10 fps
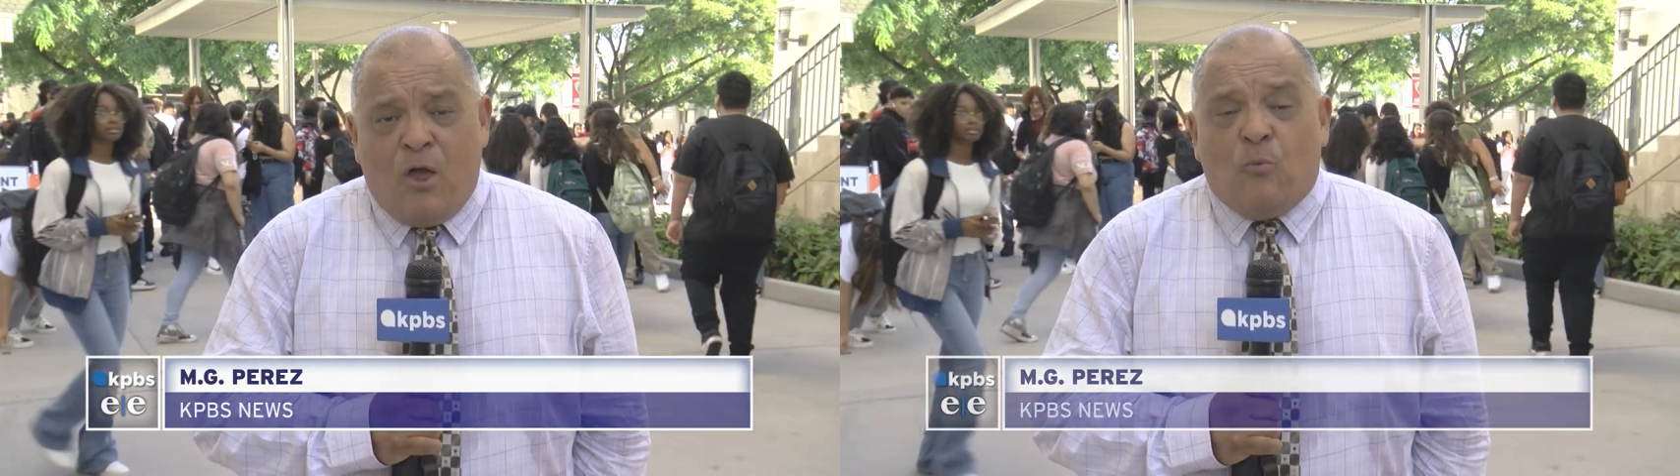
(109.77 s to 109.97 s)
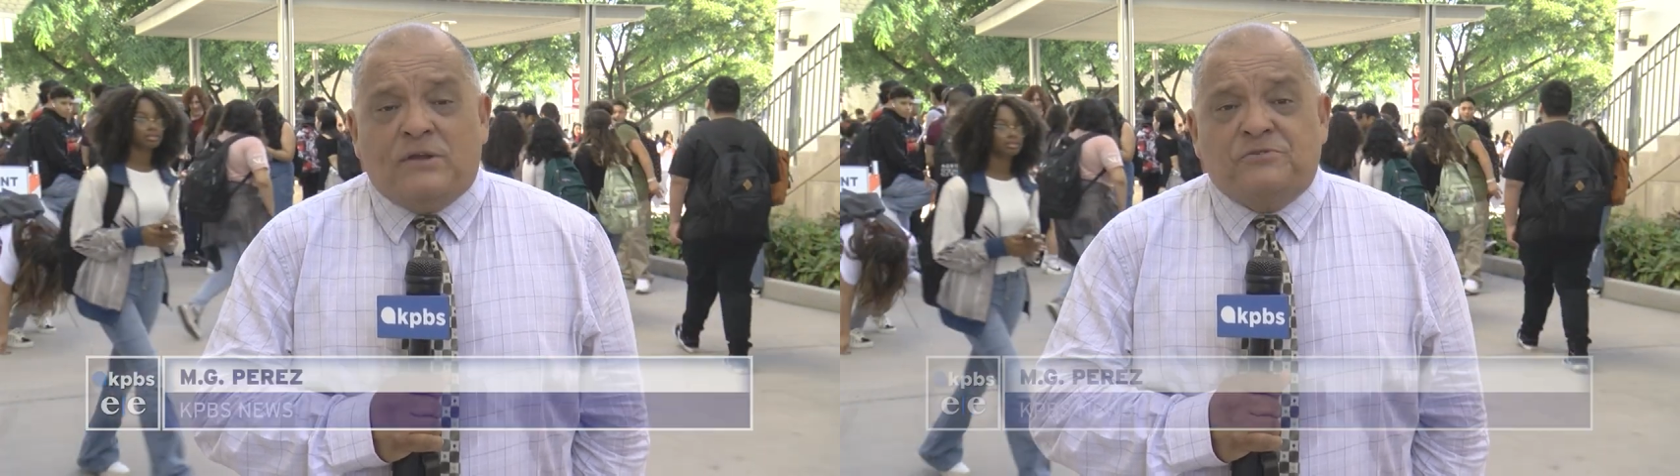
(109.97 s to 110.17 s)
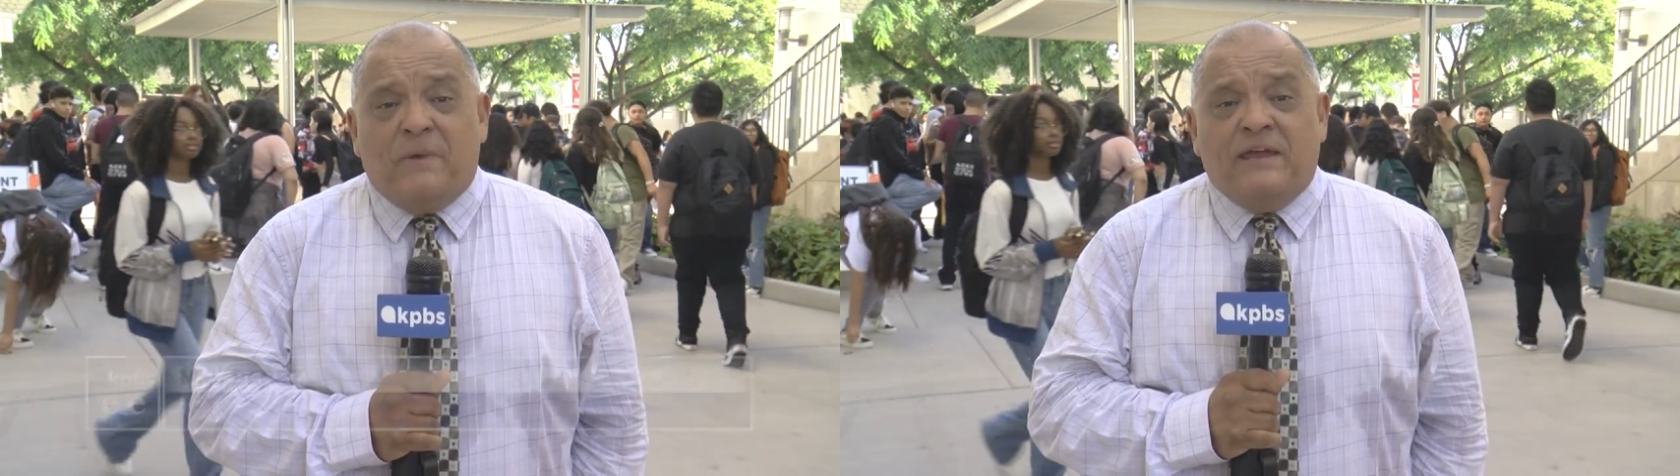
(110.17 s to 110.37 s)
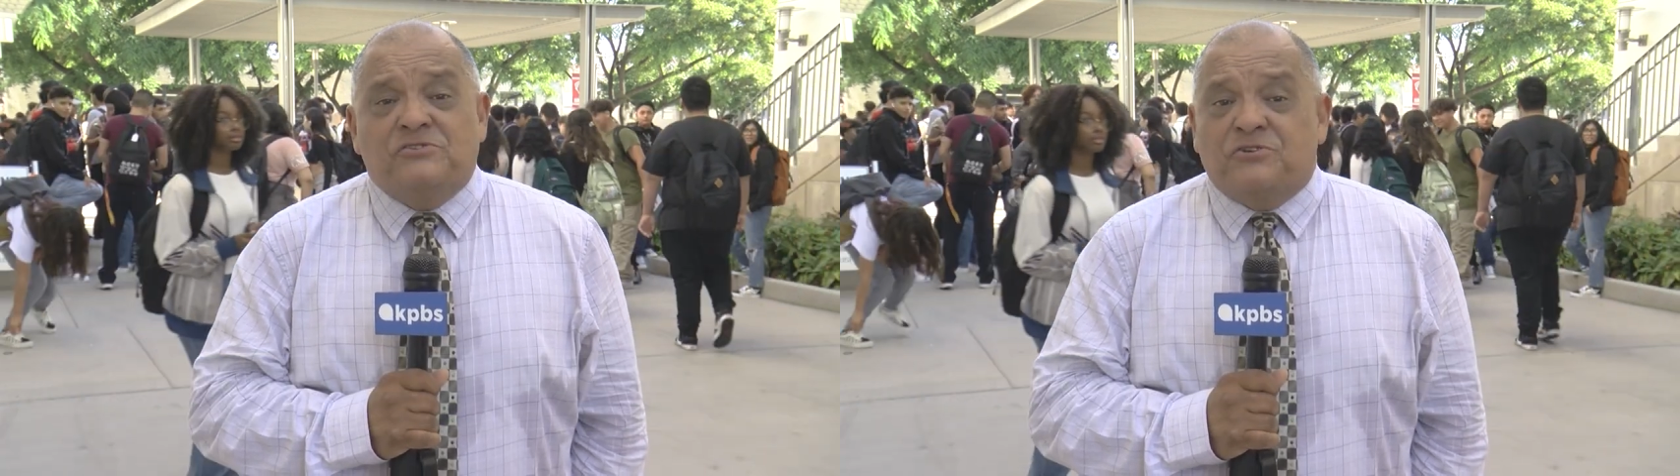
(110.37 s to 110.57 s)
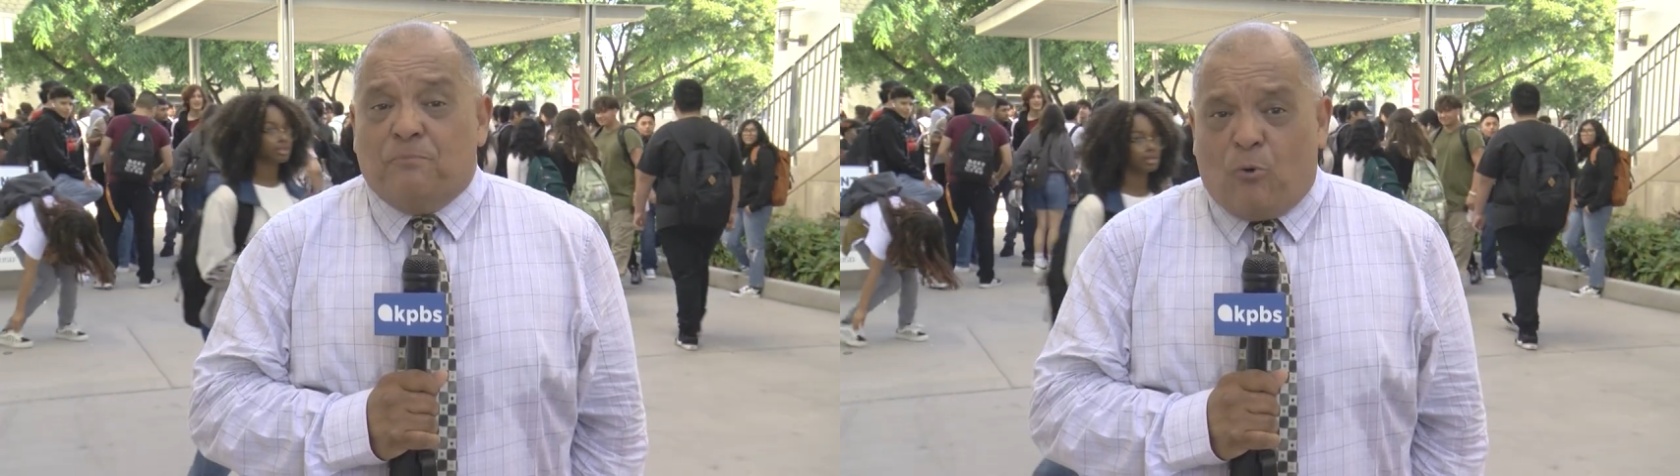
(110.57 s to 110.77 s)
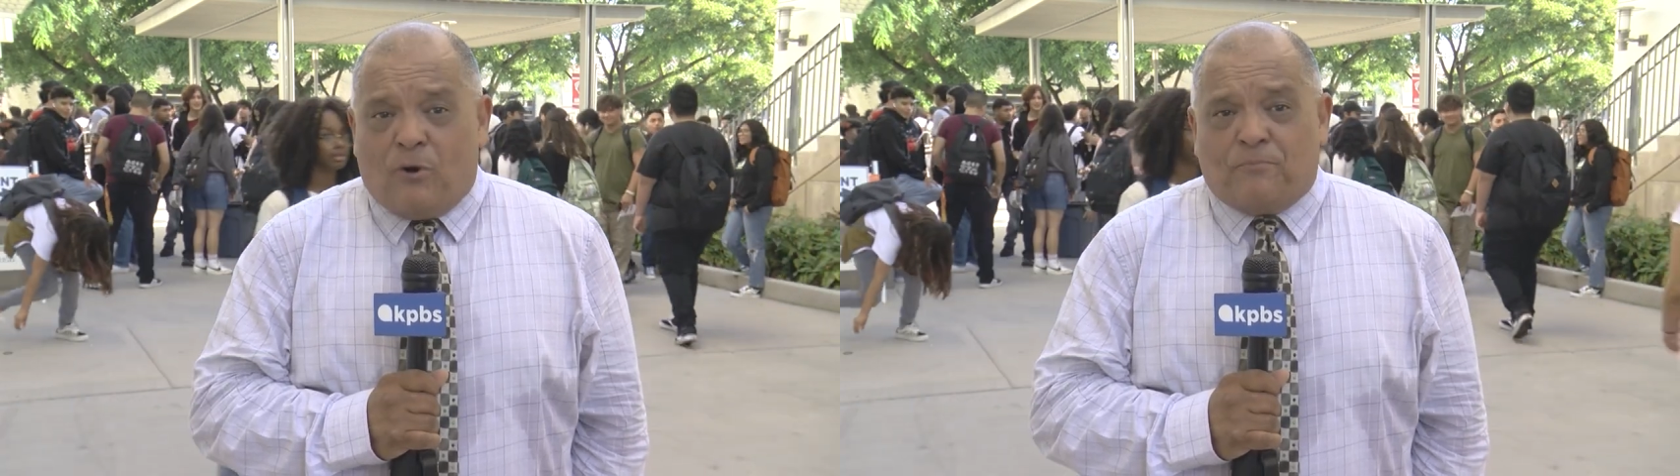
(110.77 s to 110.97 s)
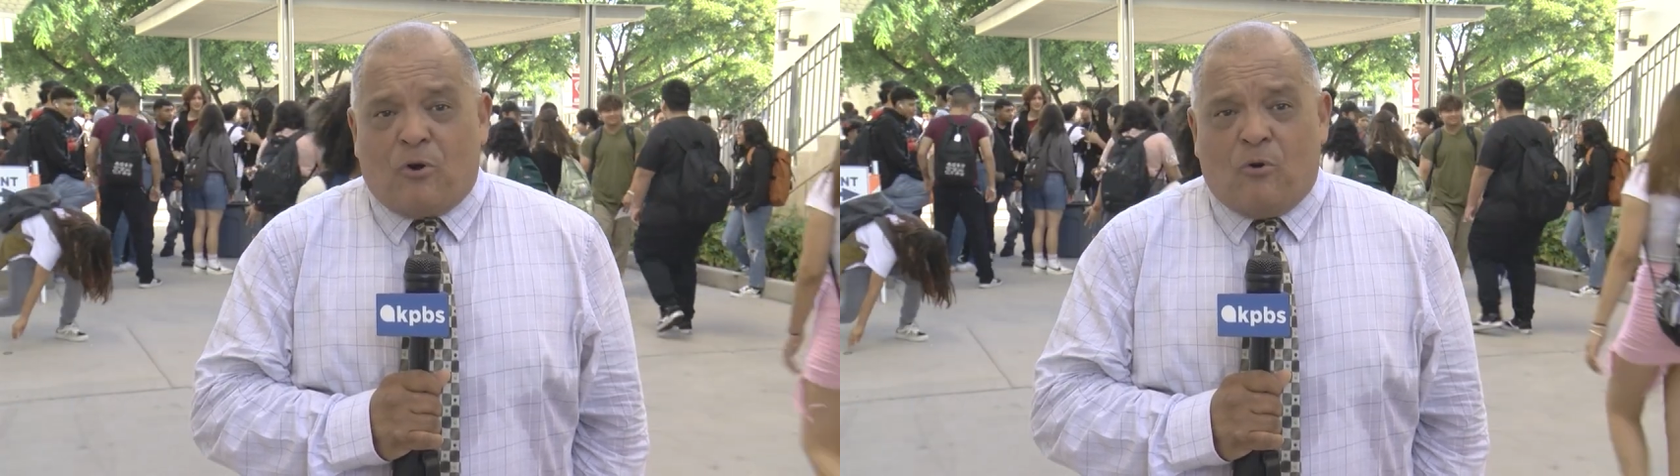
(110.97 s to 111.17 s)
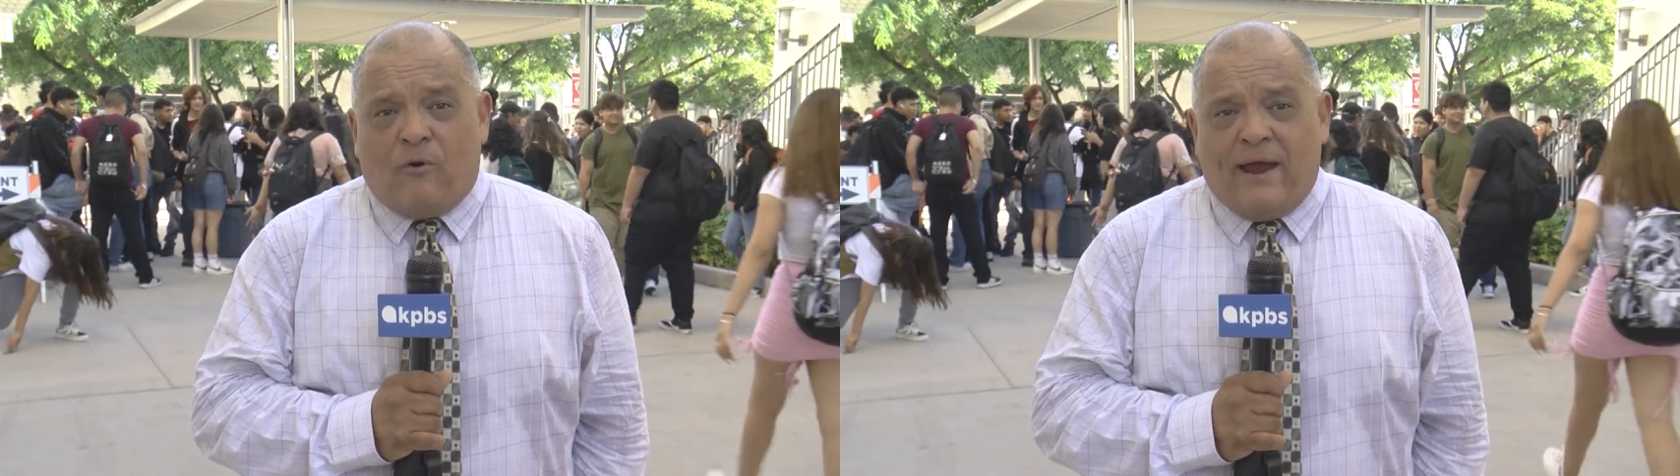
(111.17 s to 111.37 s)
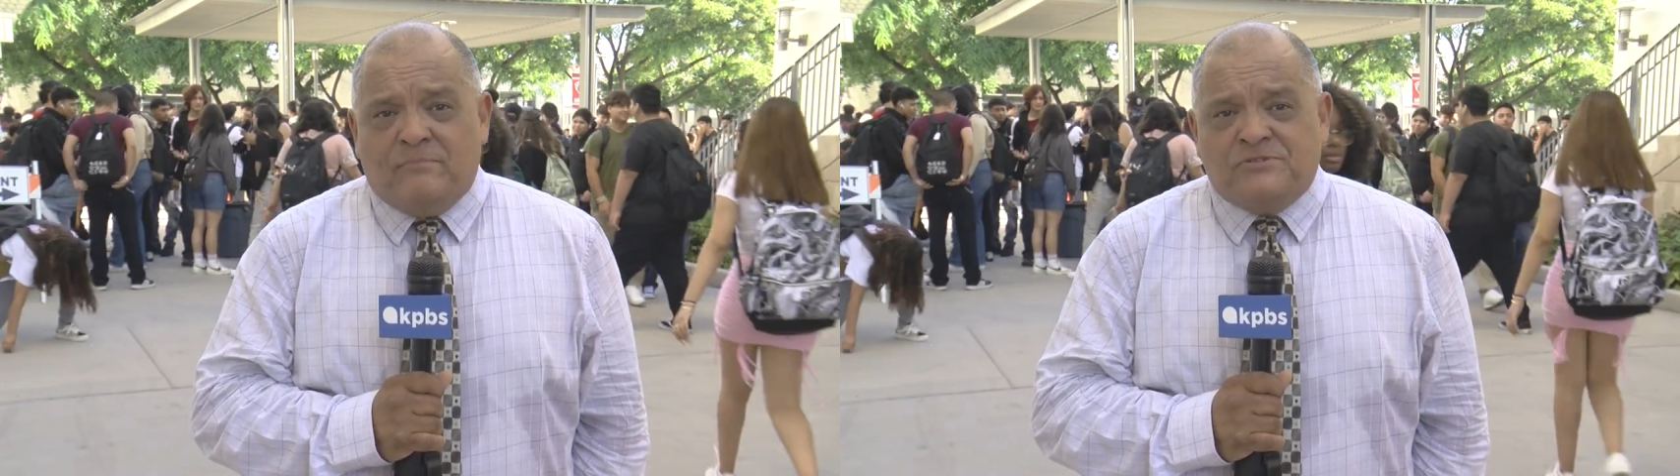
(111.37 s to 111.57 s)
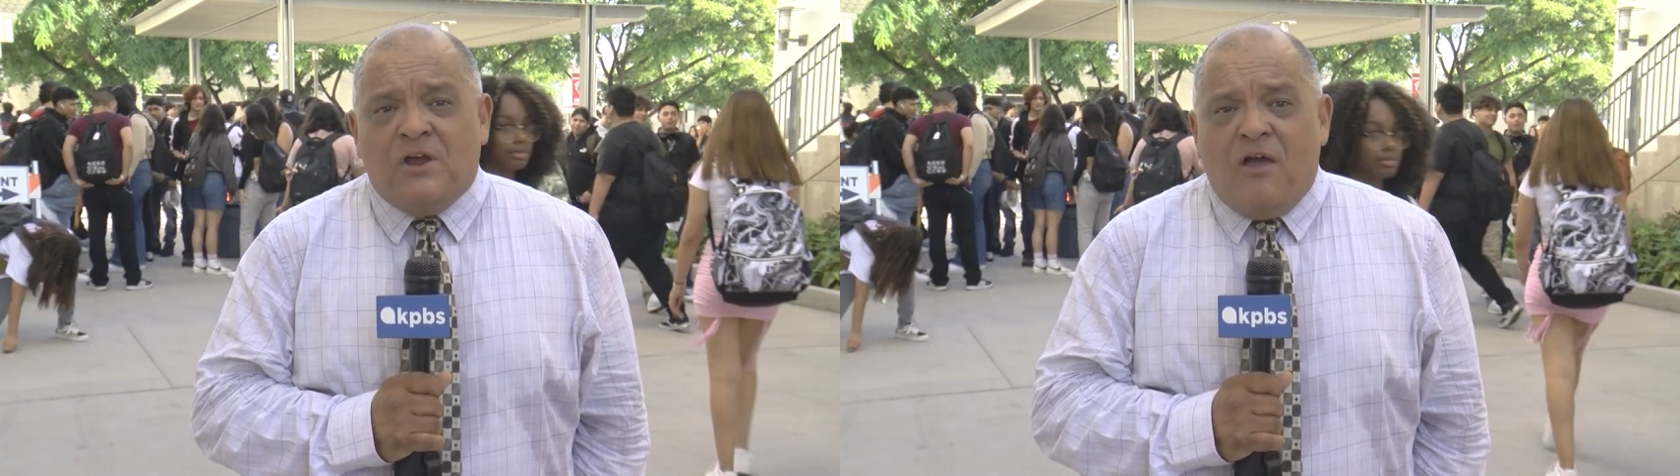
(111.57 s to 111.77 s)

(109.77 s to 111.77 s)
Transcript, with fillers: which means support programs